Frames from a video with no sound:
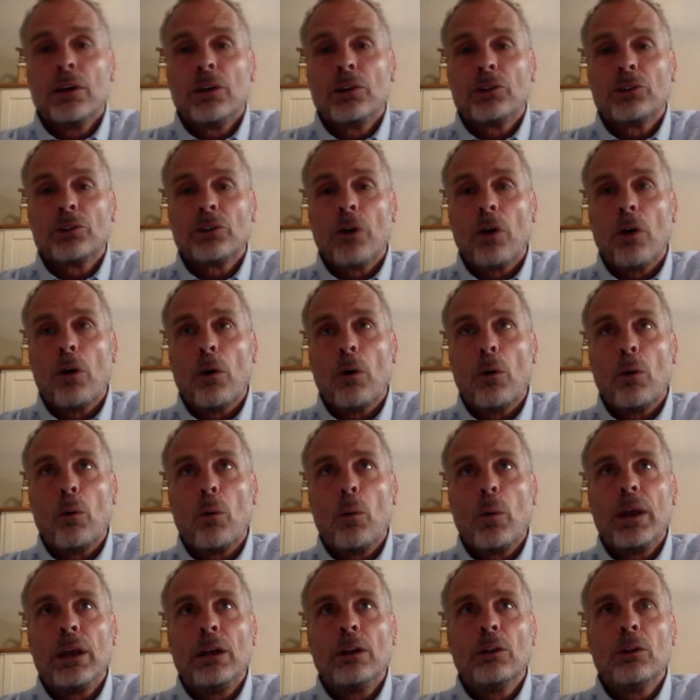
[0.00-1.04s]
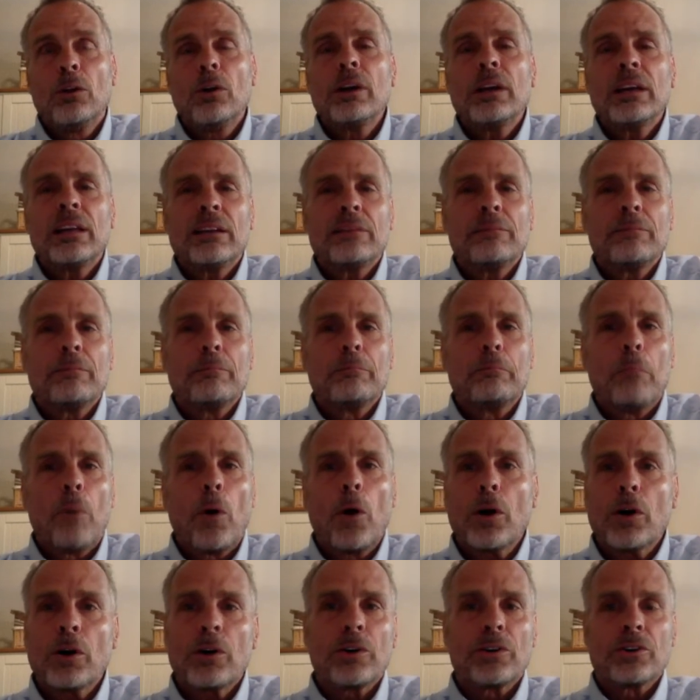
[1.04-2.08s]
So we look at
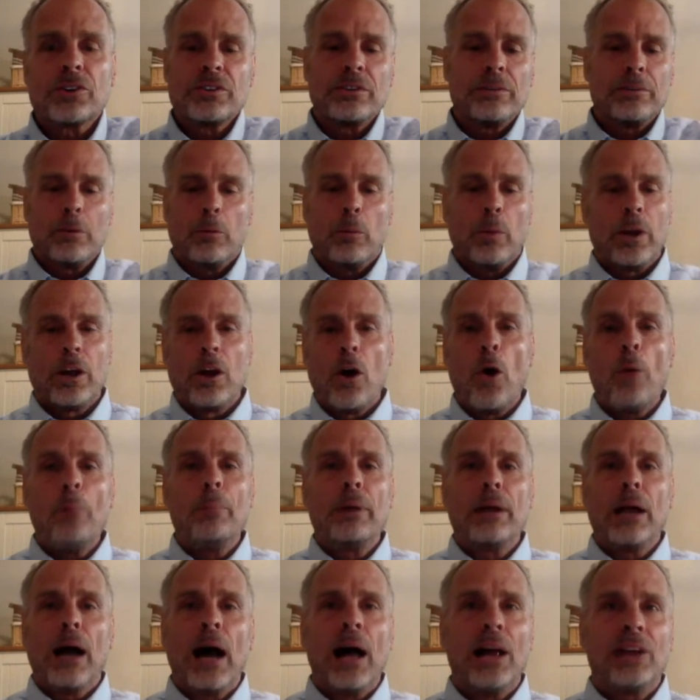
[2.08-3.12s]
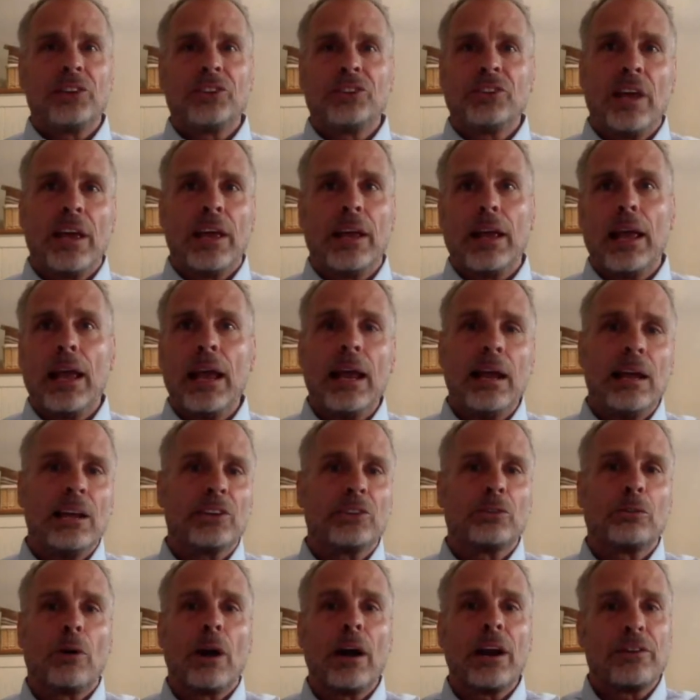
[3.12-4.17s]
markers. We go beyond saying, hey,
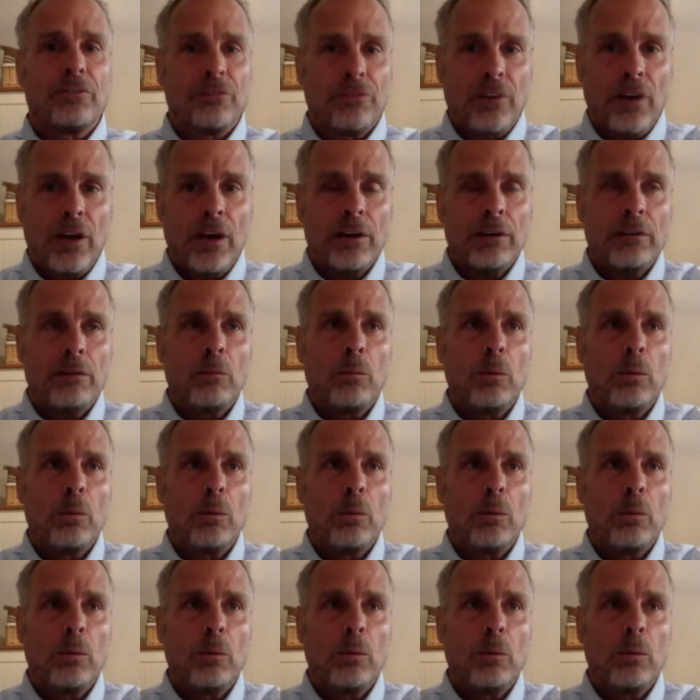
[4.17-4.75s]
it's right front.